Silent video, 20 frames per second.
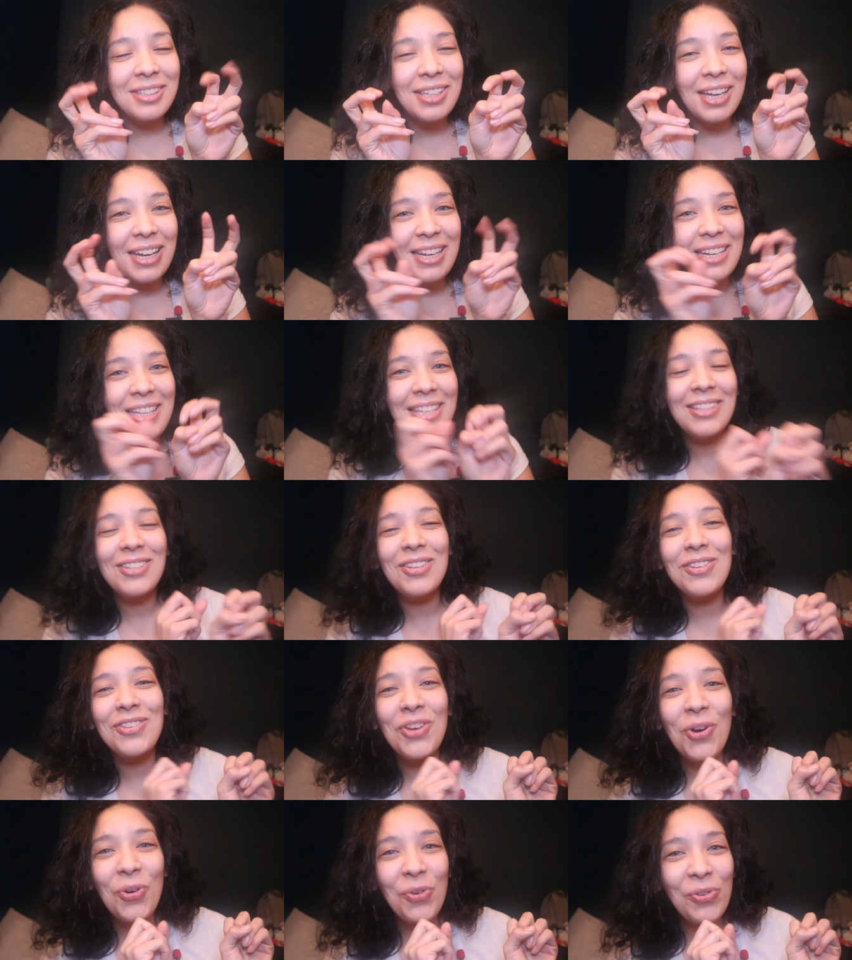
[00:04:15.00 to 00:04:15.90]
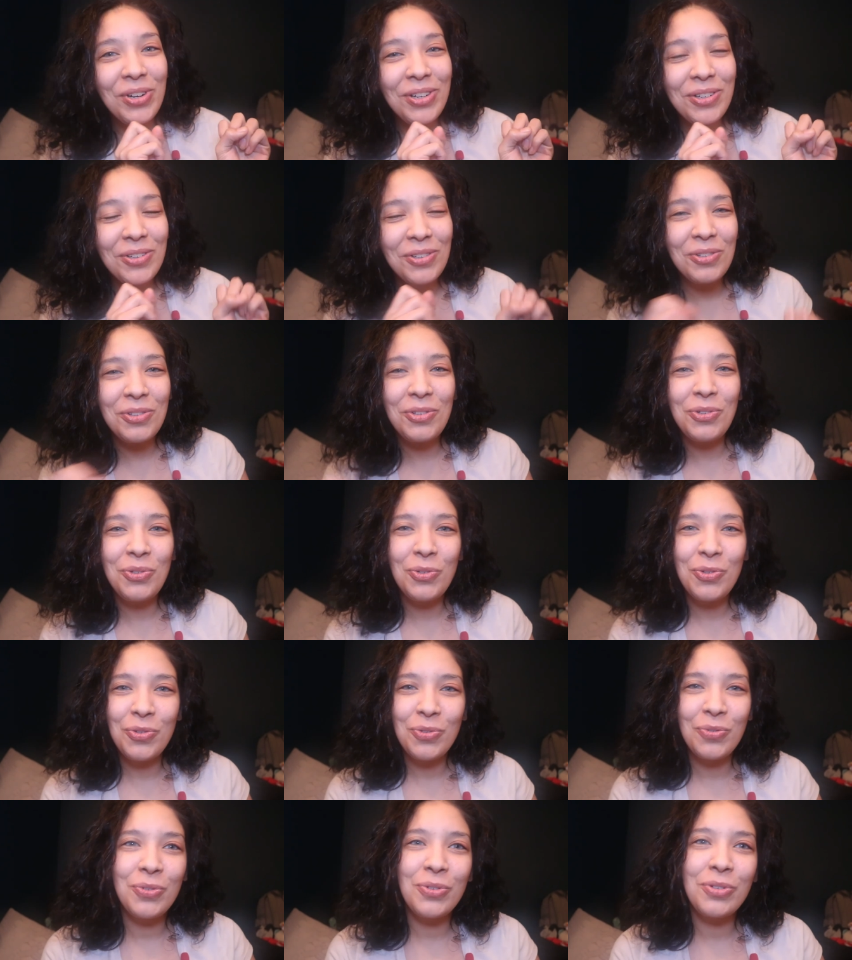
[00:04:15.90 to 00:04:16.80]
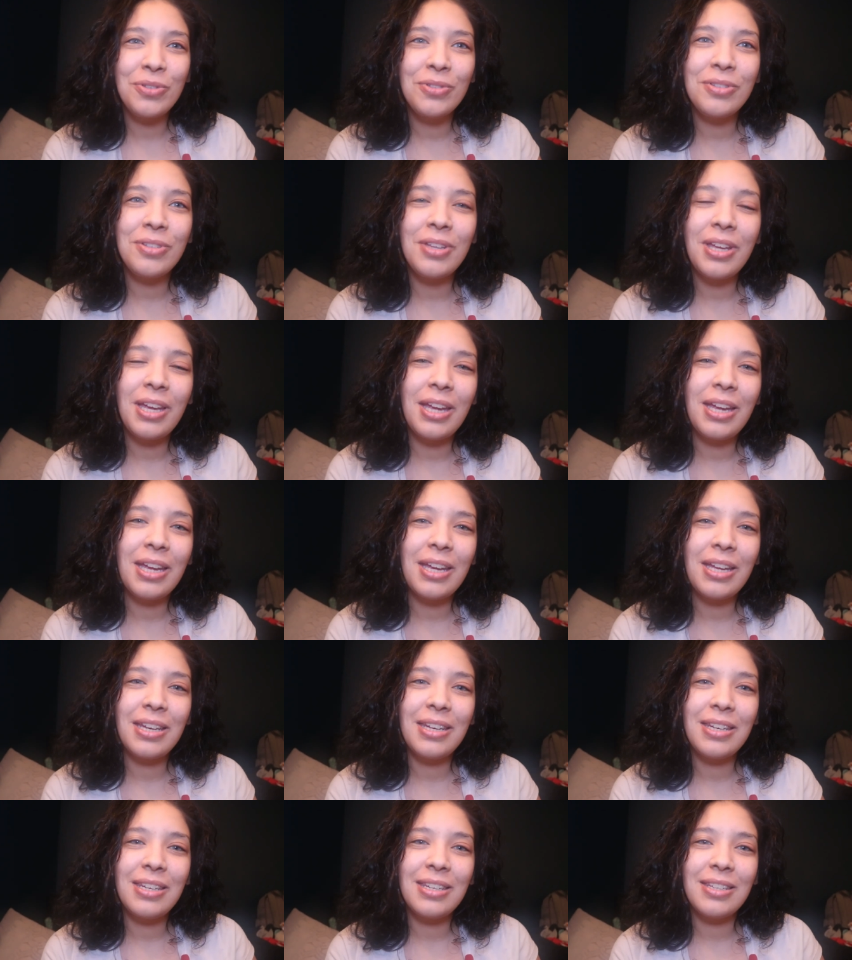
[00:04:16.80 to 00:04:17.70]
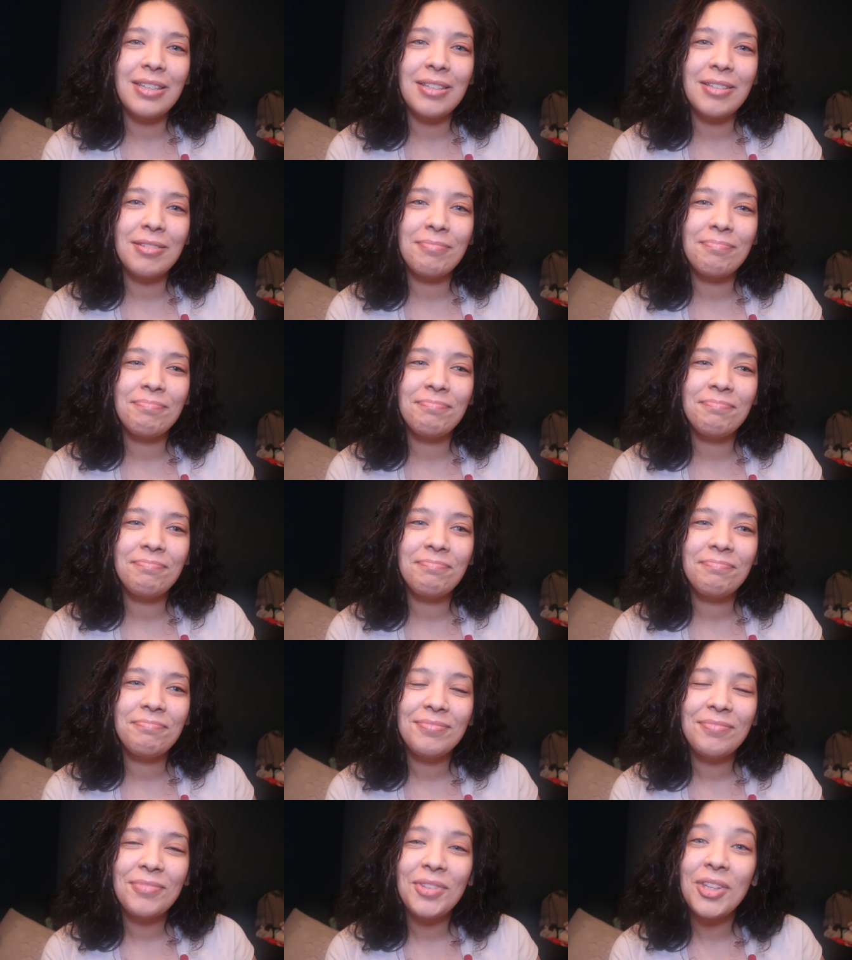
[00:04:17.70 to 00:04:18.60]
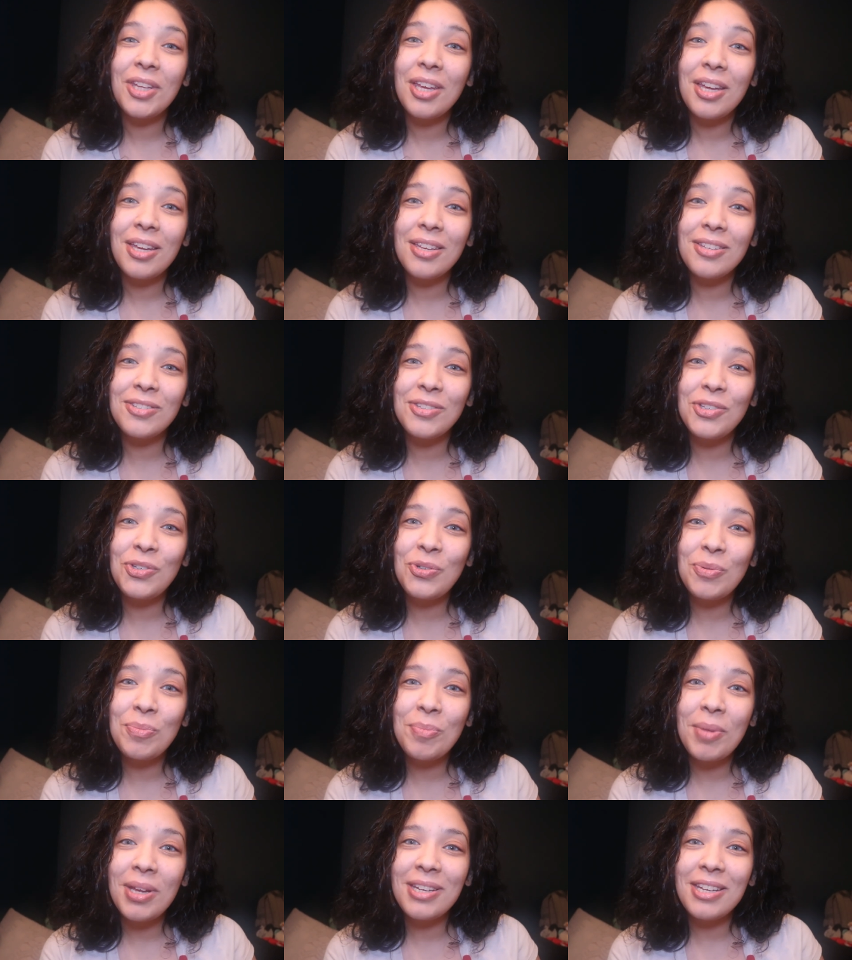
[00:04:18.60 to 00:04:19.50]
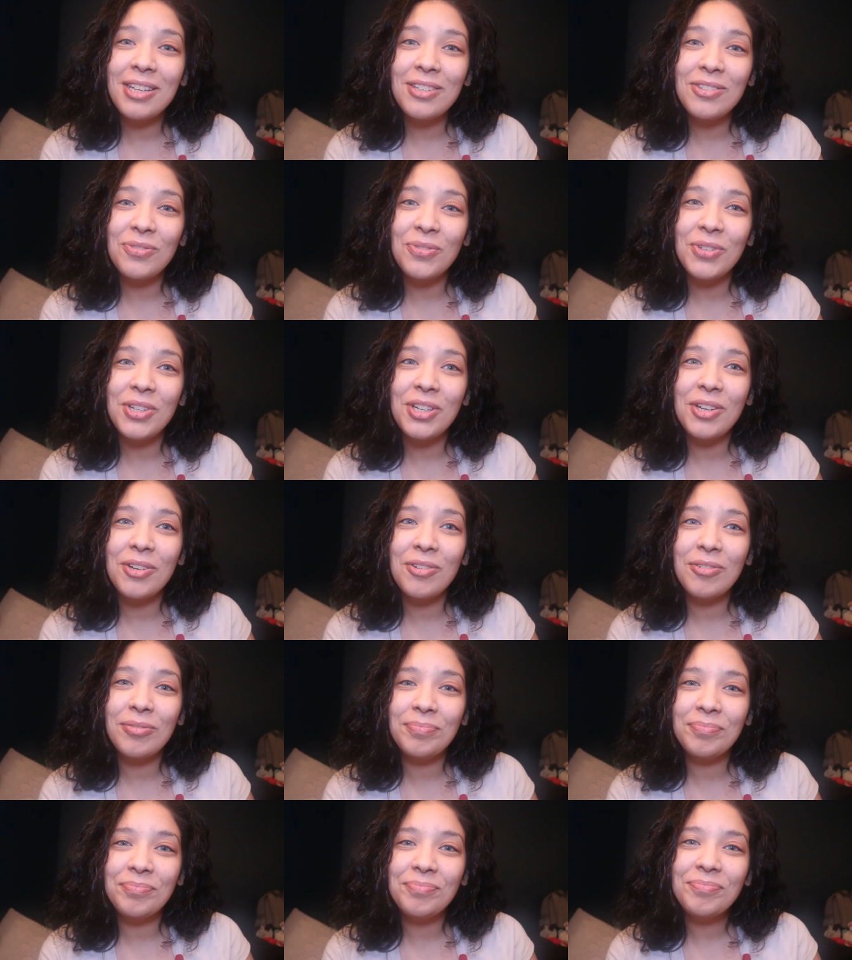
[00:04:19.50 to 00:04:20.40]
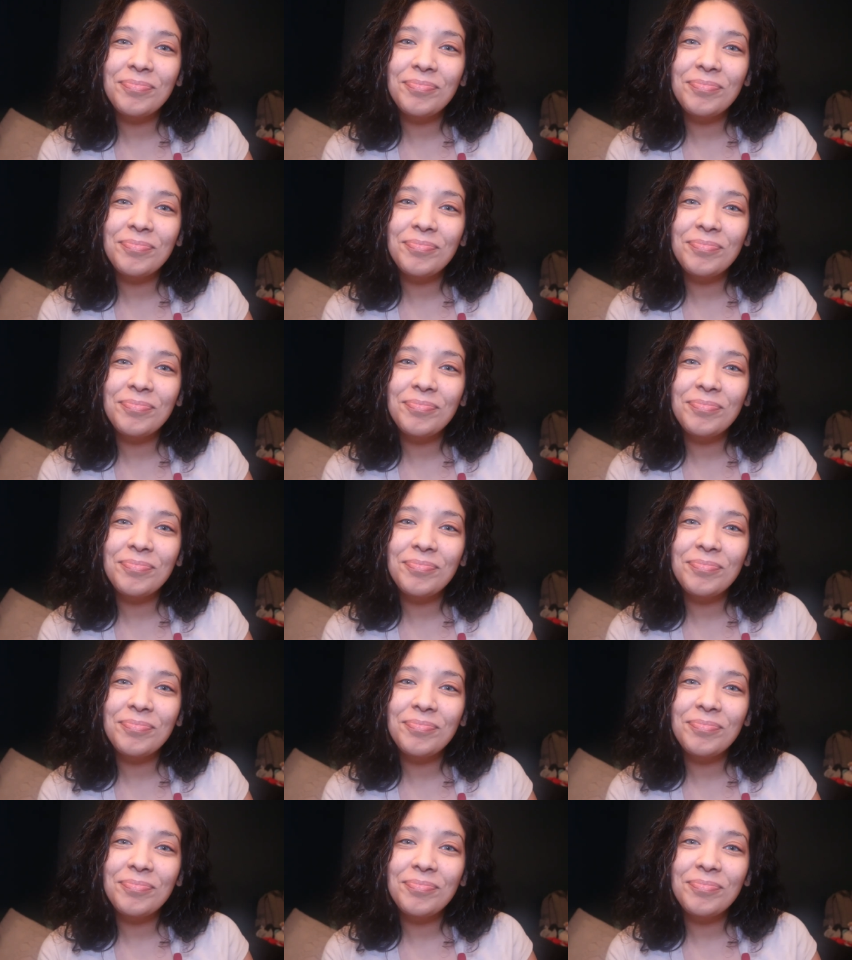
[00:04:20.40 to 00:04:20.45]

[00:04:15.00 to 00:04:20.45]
tiny tutorial useful and um, I'll see you in my next video.